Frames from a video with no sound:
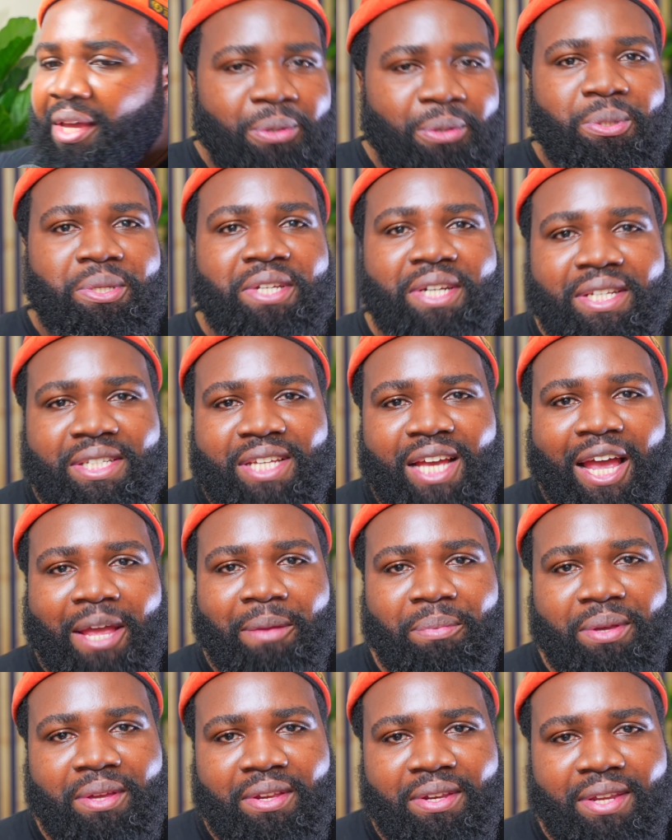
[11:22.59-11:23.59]
Like, who's going to
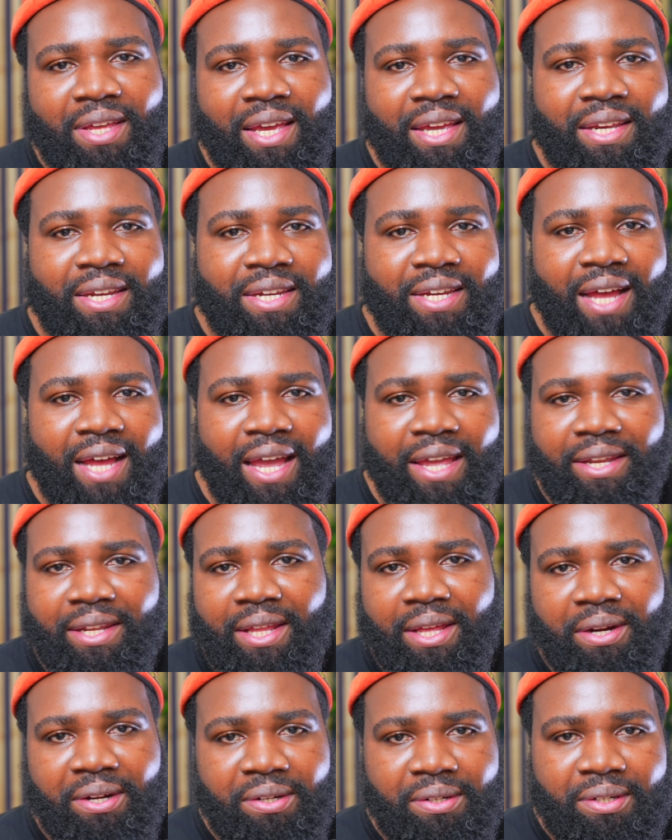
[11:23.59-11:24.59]
type in a
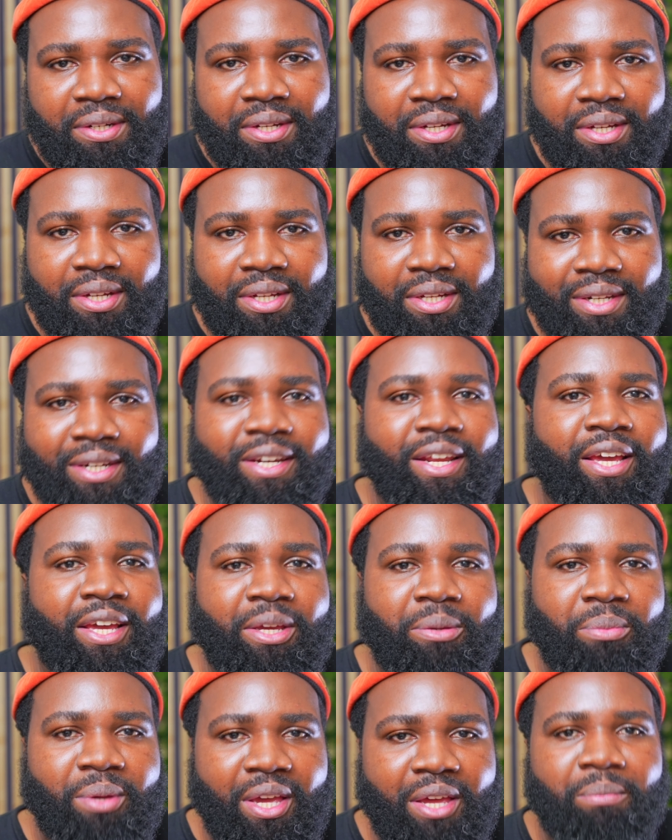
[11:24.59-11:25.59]
nine letter
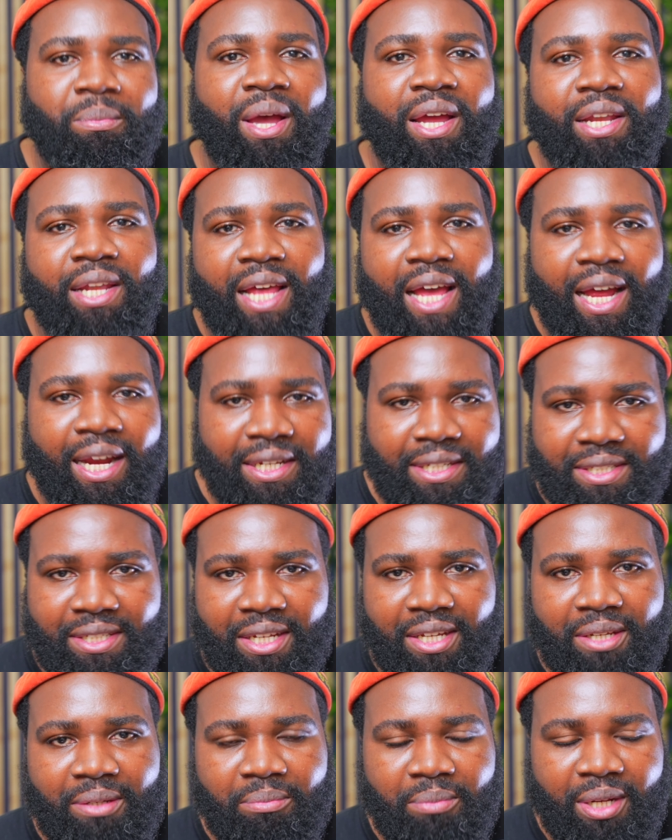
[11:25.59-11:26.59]
name and my
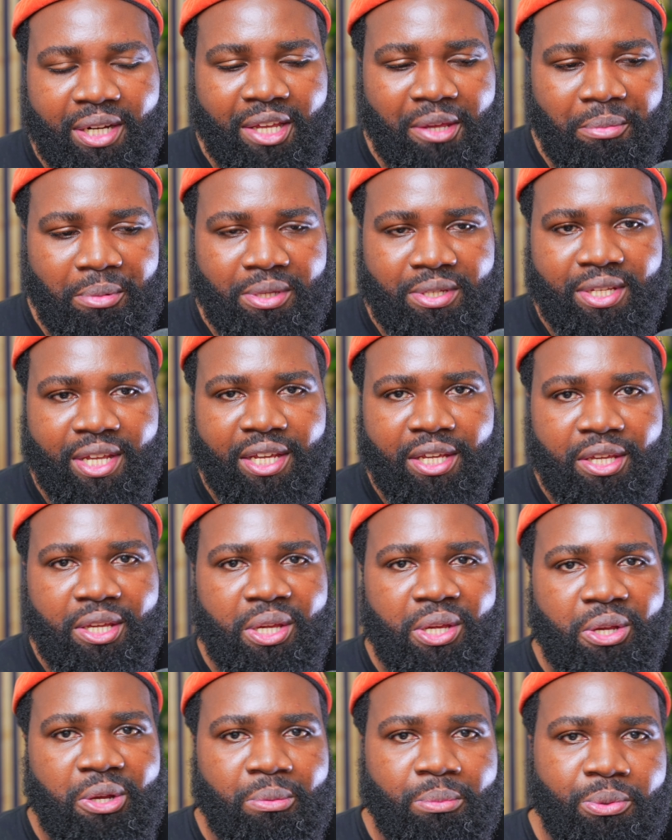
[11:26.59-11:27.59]
last name? My name is like
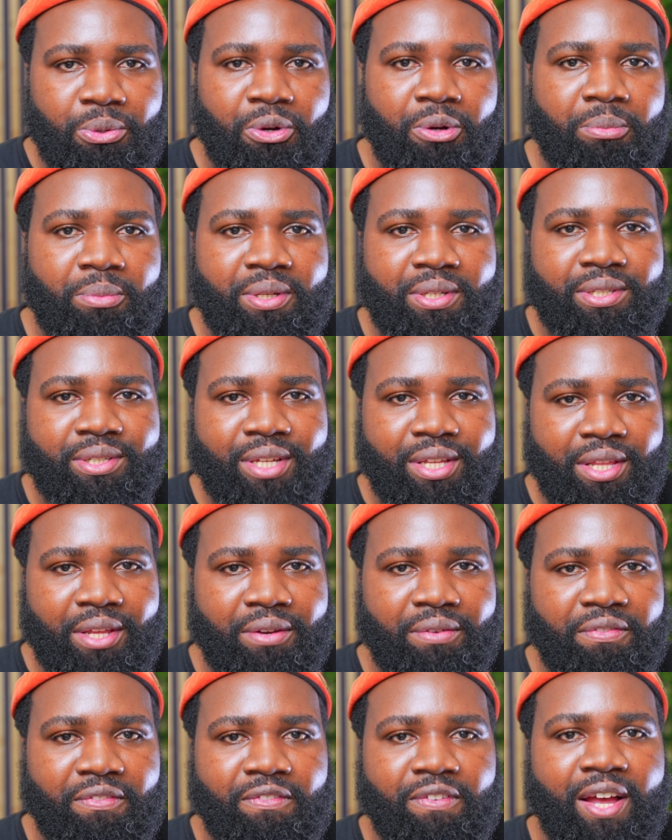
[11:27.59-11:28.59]
Guillaume Dormis,
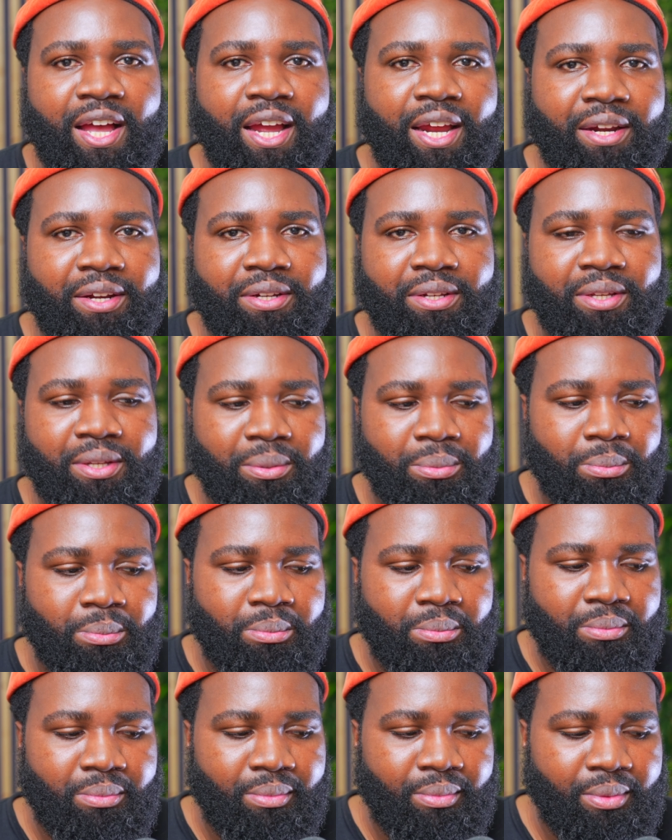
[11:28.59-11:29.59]
and then find
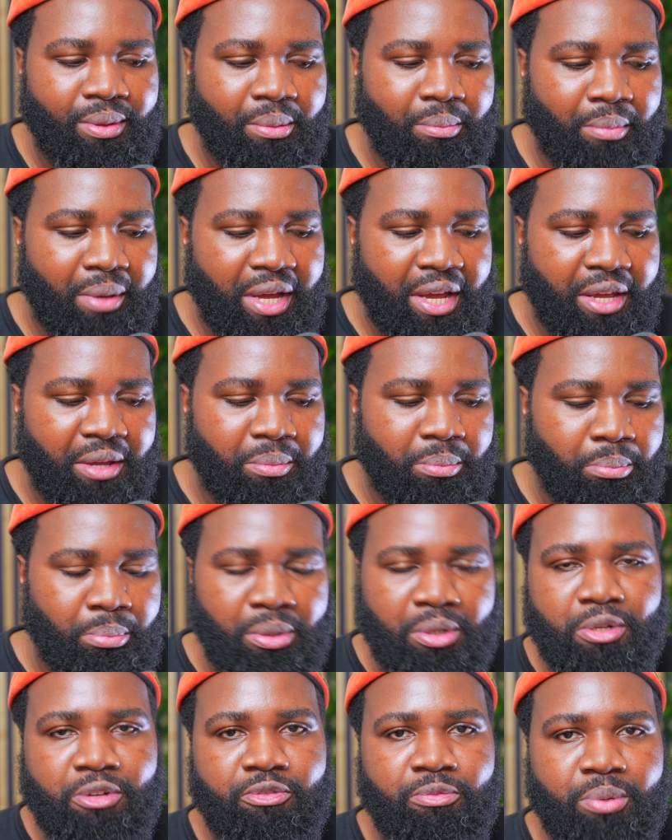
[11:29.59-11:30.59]
my
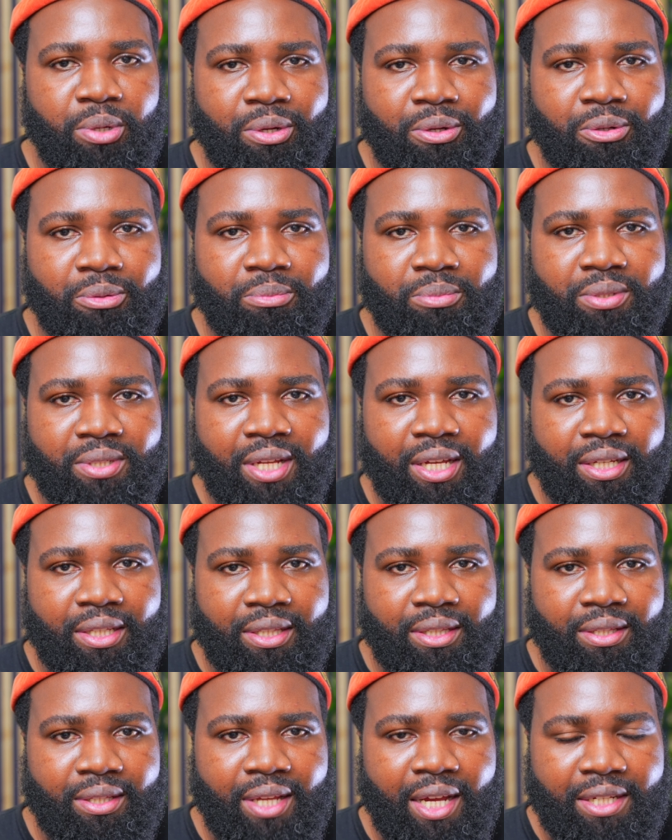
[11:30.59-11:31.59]
book of poems.
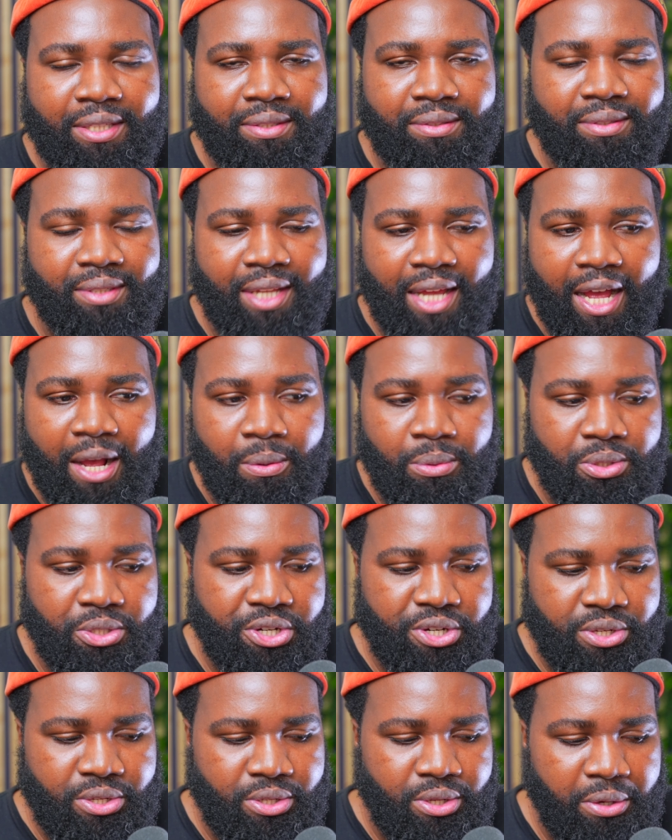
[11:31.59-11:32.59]
Like I, I
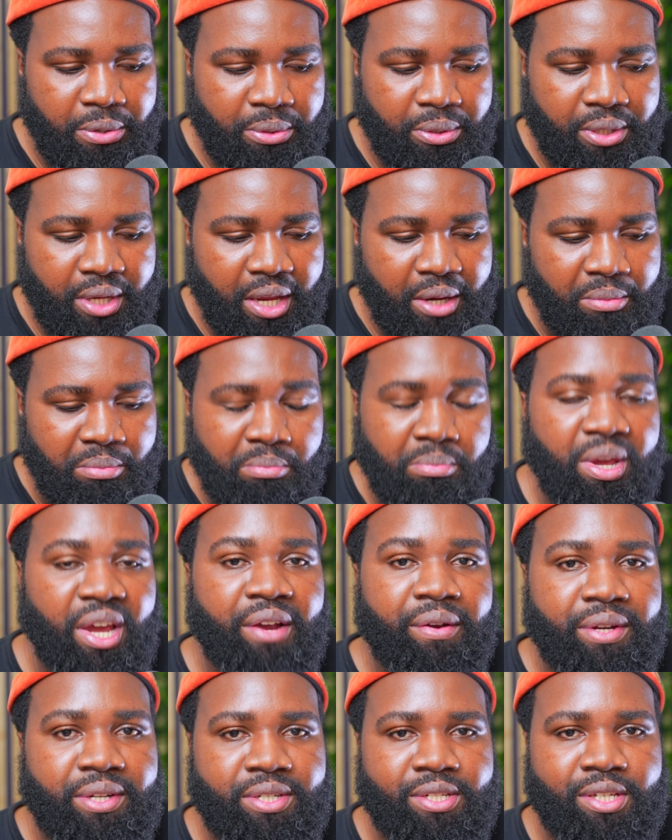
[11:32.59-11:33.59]
was just so
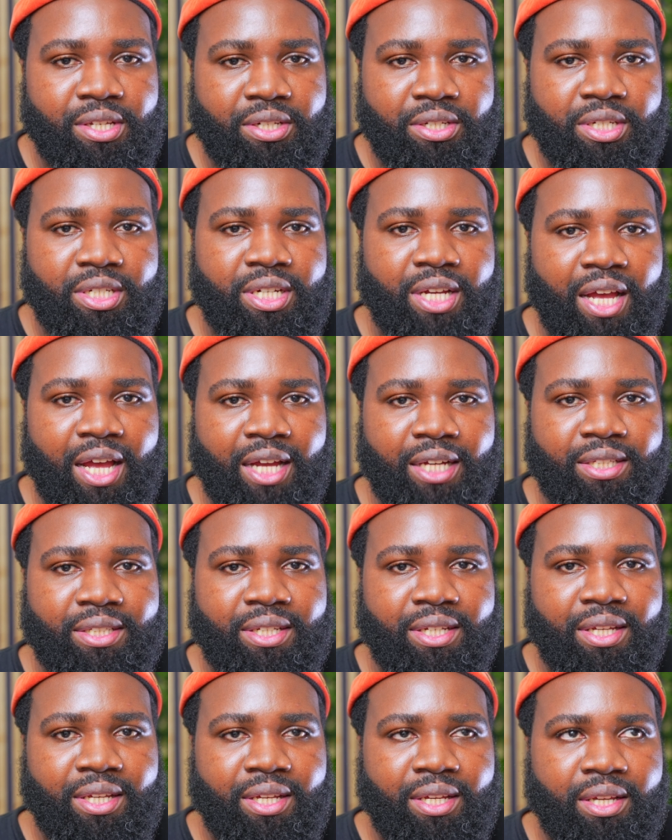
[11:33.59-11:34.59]
embarrassed and
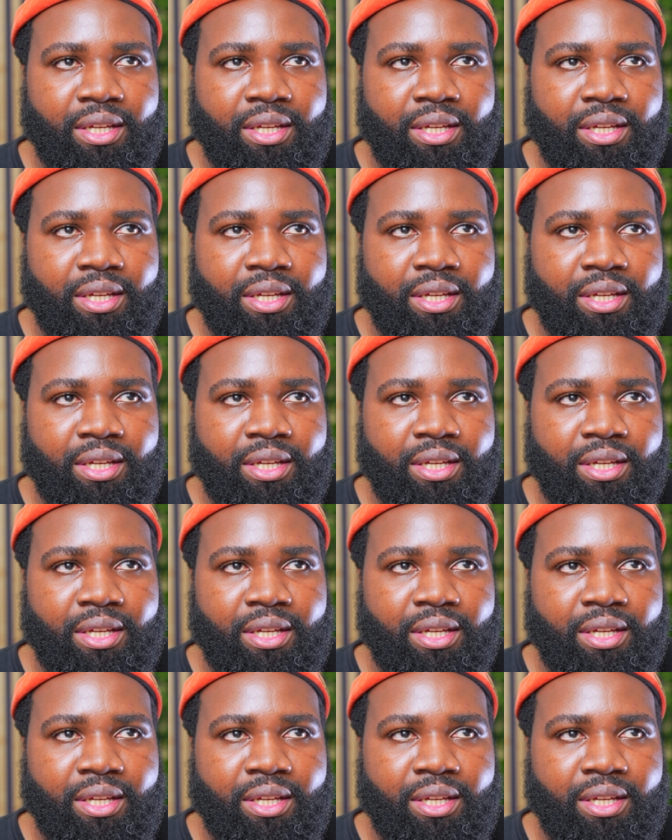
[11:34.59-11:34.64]
shocked,